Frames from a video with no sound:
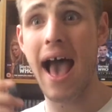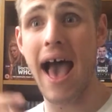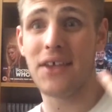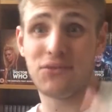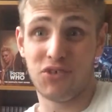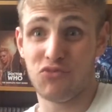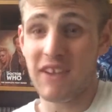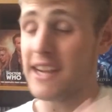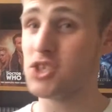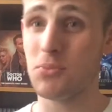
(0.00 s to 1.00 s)
as this
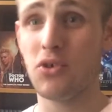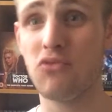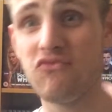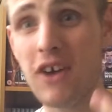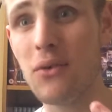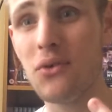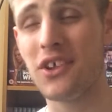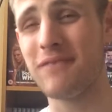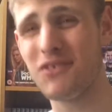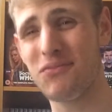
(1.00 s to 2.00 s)
relationship between Rose
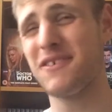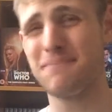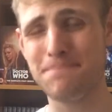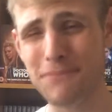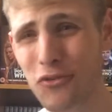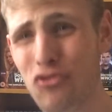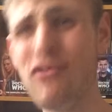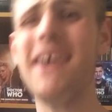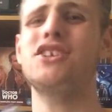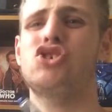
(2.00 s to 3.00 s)
and this
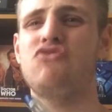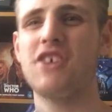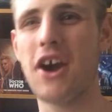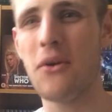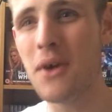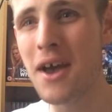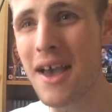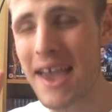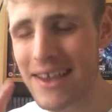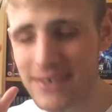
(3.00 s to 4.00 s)
great trio
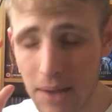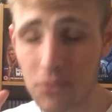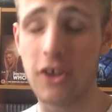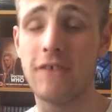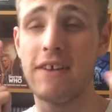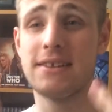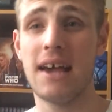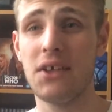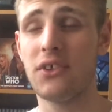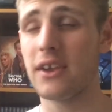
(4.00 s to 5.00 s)
is absolutely
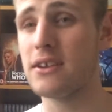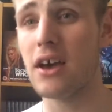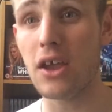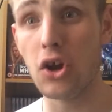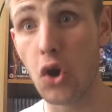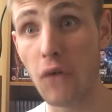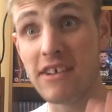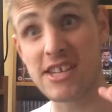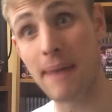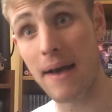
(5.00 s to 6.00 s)
fantastic. And I love
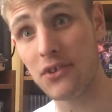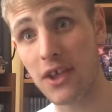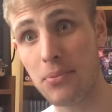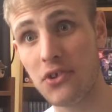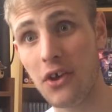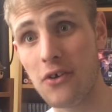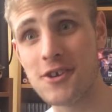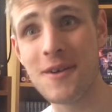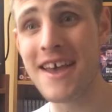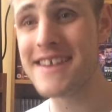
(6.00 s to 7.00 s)
that about this
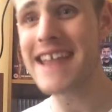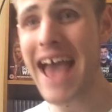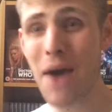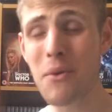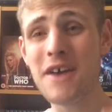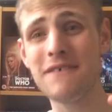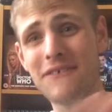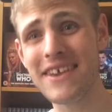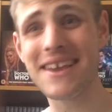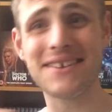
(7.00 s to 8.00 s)
episode. Now, the
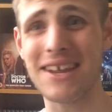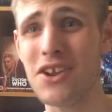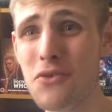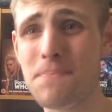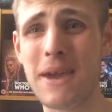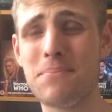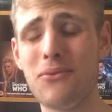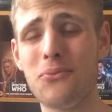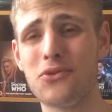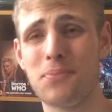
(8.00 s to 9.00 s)
thing is, I know
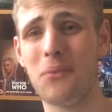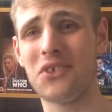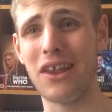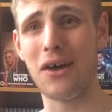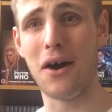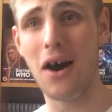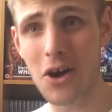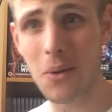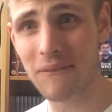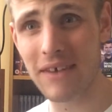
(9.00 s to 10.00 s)
people would put this a lot
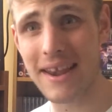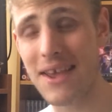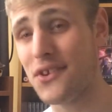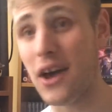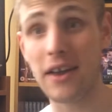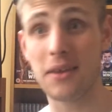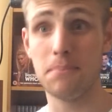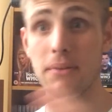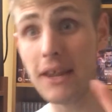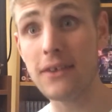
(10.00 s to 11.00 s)
higher on their list. I
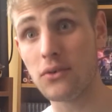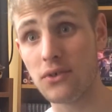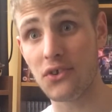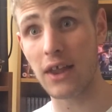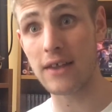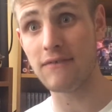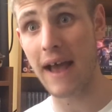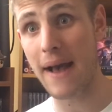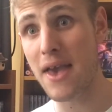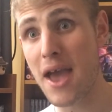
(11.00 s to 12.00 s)
completely understand
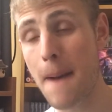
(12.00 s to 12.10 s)
that.